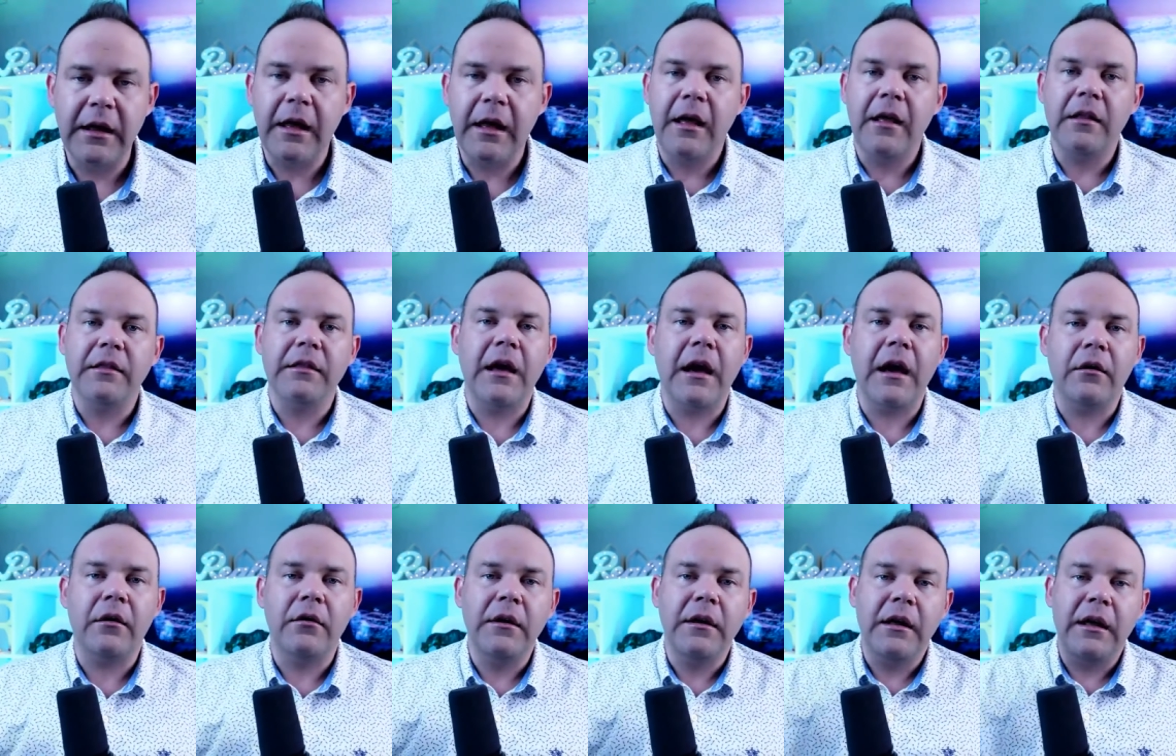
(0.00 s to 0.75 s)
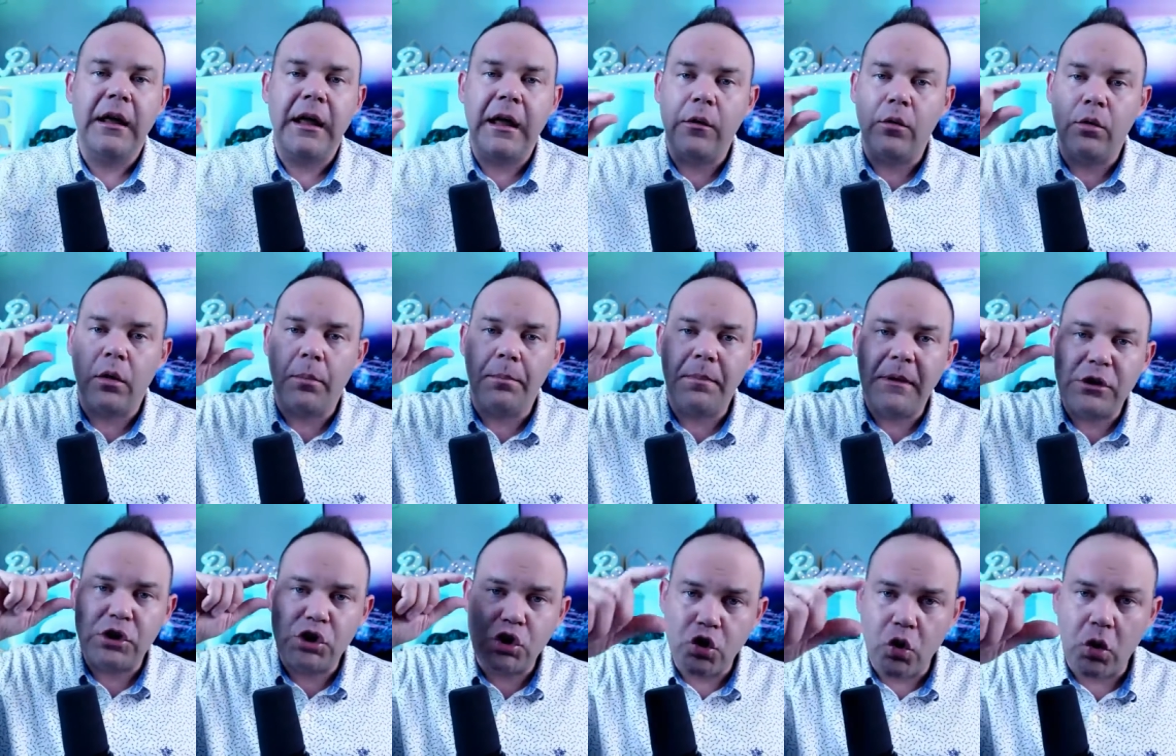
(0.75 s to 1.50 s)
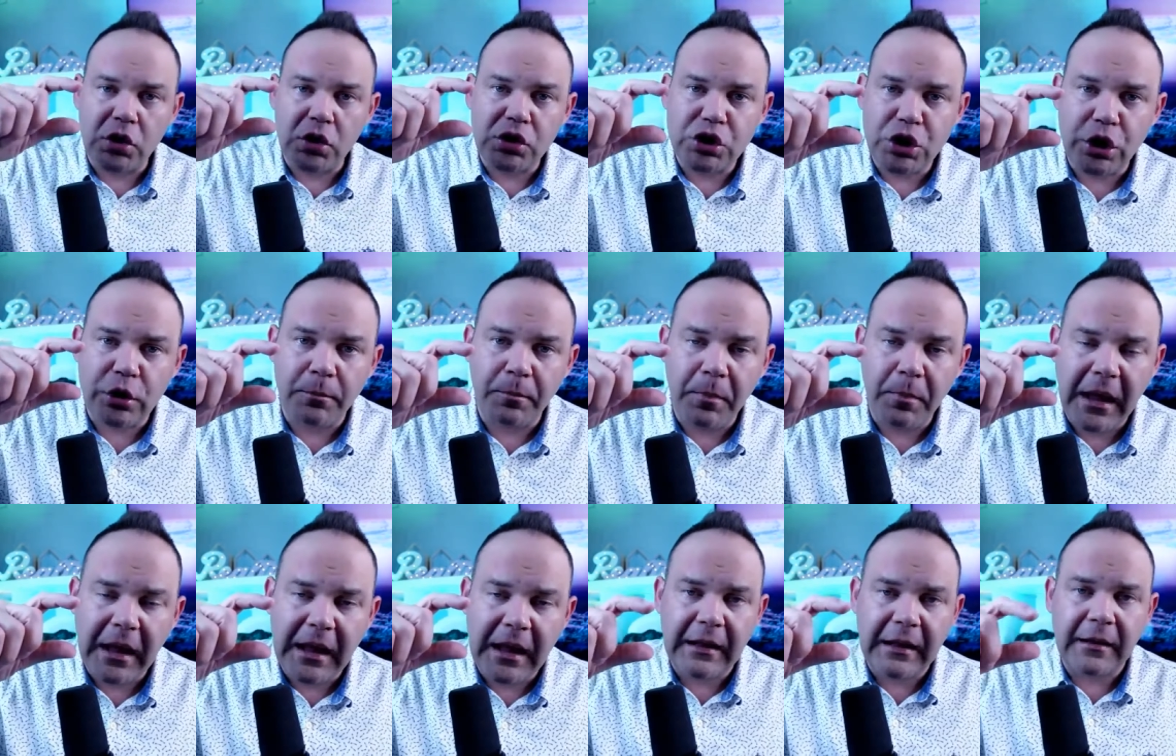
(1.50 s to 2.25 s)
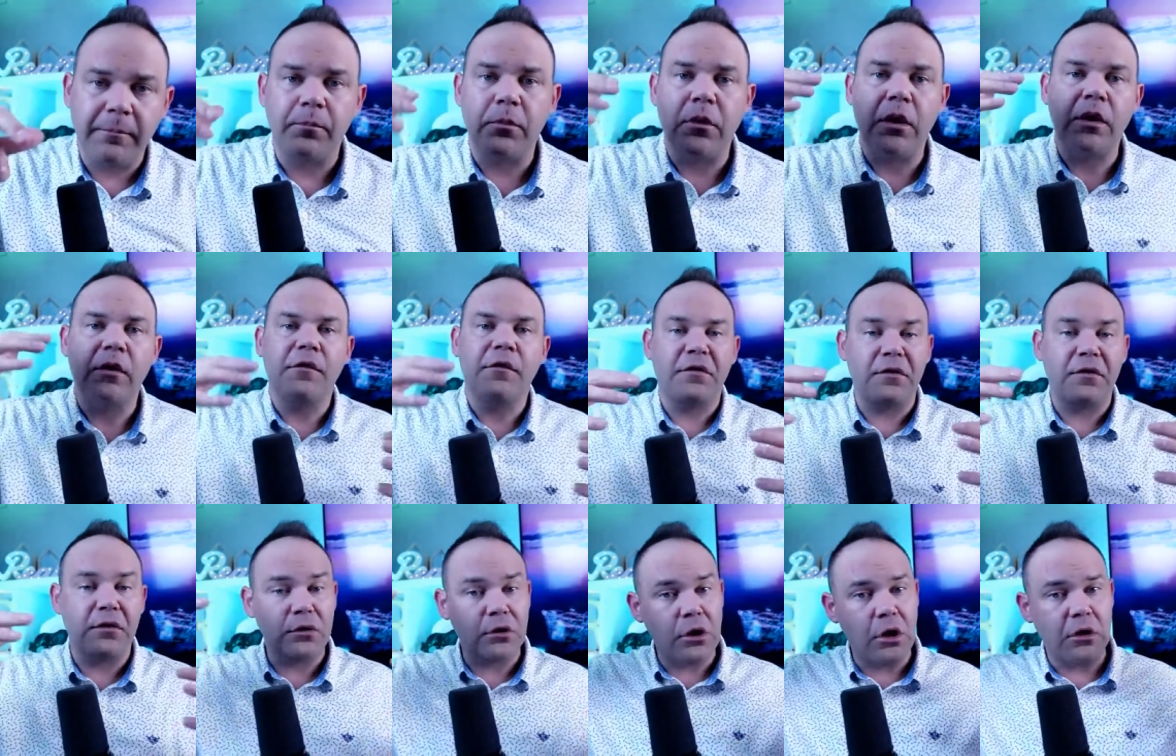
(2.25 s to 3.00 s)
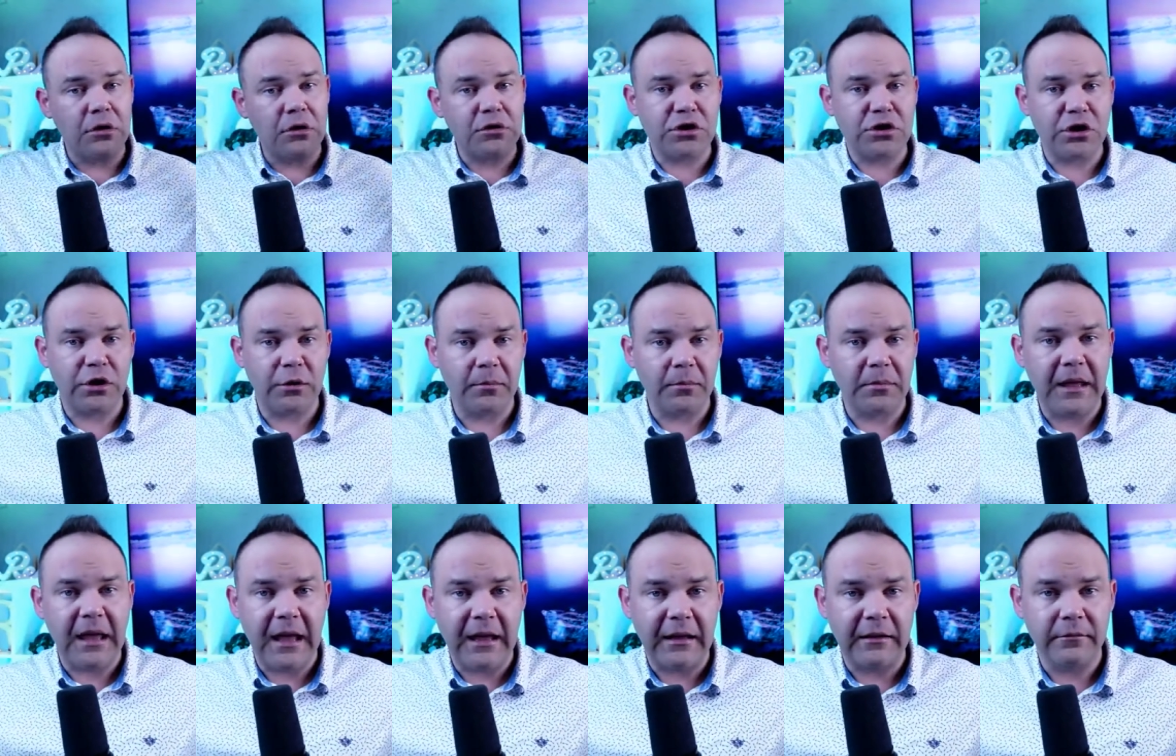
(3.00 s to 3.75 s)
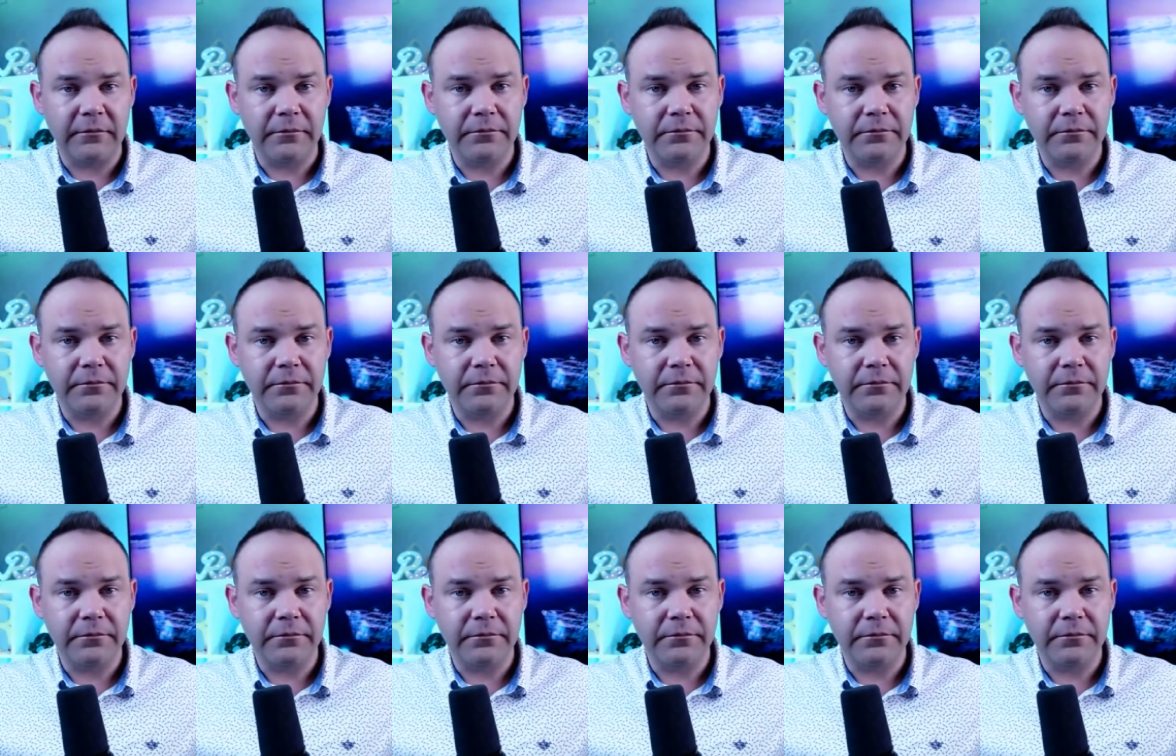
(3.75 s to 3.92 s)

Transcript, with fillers: Now, it will be short term pain for long term gain.